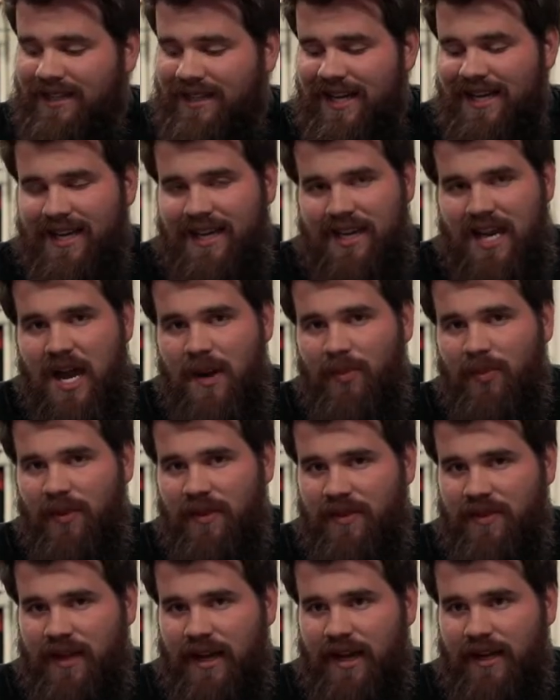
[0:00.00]
taking up
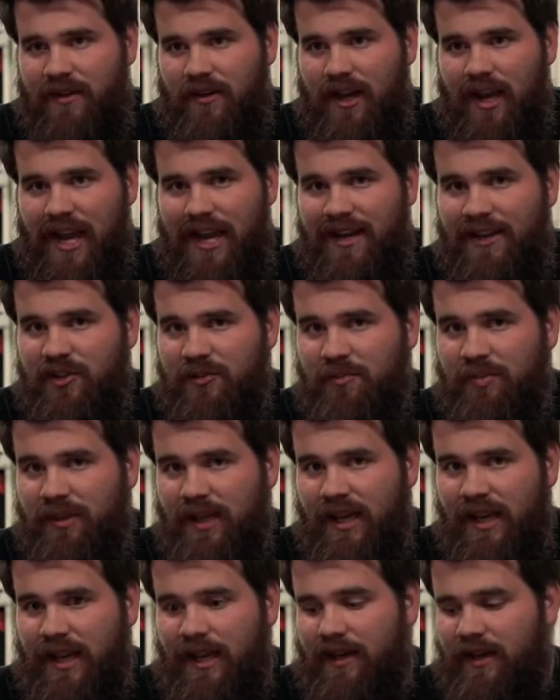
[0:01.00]
with that 8-inch
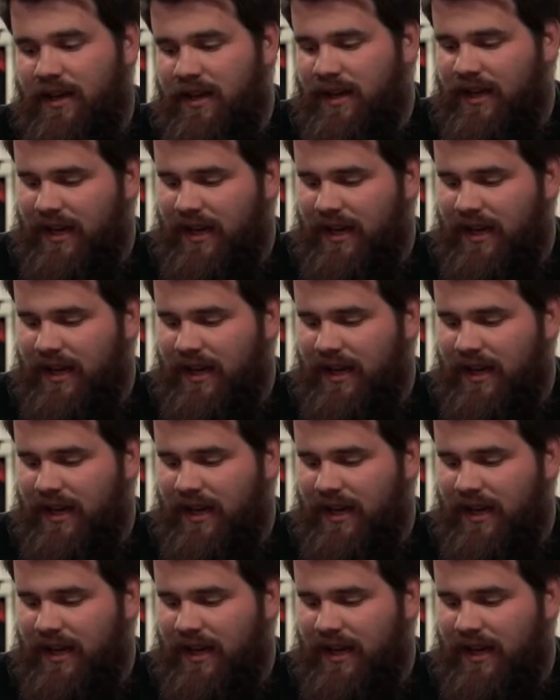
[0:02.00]
blade